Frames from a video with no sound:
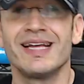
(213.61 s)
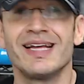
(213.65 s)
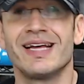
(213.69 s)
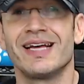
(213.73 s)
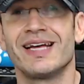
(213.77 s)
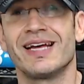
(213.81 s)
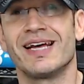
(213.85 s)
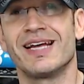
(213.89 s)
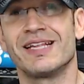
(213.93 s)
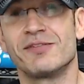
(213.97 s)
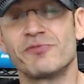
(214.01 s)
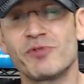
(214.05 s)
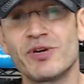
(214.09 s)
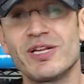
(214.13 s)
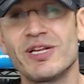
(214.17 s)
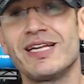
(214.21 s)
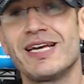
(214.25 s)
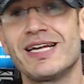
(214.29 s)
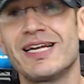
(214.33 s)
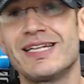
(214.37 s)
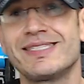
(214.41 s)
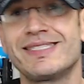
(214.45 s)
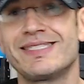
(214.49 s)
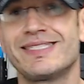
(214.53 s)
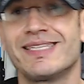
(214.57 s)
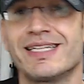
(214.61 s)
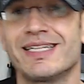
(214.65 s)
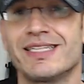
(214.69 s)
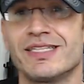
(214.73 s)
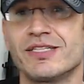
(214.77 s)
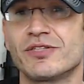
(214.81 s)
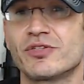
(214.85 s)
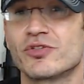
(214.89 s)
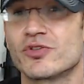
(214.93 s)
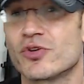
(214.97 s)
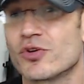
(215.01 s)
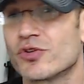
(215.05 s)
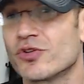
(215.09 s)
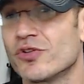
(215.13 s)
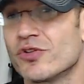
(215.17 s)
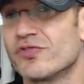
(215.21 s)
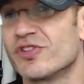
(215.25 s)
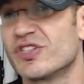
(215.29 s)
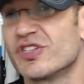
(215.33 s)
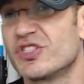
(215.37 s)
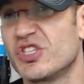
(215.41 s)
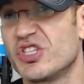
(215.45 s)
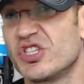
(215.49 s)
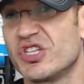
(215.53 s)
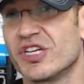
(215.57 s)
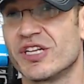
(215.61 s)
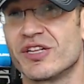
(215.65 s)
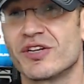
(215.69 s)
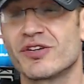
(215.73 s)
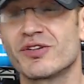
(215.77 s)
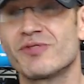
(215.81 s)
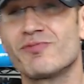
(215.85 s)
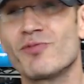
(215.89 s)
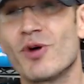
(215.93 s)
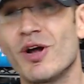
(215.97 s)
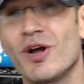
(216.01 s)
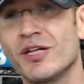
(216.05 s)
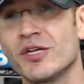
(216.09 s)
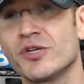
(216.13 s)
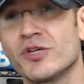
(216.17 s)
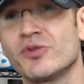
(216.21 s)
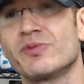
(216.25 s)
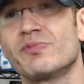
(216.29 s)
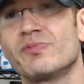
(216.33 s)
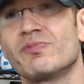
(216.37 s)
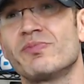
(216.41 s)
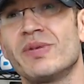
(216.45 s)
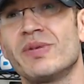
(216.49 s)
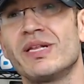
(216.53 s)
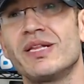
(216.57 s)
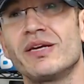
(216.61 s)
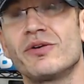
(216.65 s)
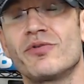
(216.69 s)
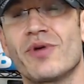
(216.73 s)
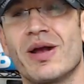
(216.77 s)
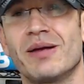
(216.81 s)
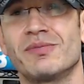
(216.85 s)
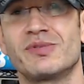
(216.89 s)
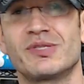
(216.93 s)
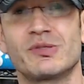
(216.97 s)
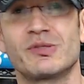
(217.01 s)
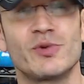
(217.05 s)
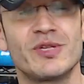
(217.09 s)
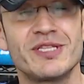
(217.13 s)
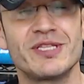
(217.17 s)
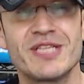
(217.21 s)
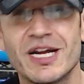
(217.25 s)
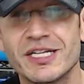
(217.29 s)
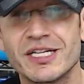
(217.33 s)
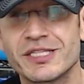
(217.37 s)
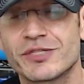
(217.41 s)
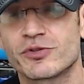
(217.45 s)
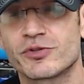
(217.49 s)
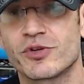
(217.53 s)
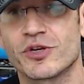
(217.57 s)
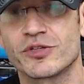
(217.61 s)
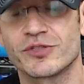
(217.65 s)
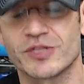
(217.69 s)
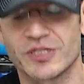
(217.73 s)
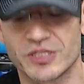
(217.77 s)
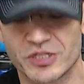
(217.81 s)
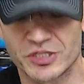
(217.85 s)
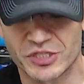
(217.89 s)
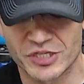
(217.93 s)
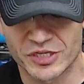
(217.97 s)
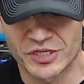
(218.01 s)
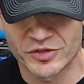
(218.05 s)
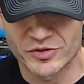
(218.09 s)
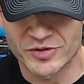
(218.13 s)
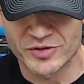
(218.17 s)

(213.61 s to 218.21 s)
and really L-theanine is sort of a chiller. 100 milligrams will not totally chill you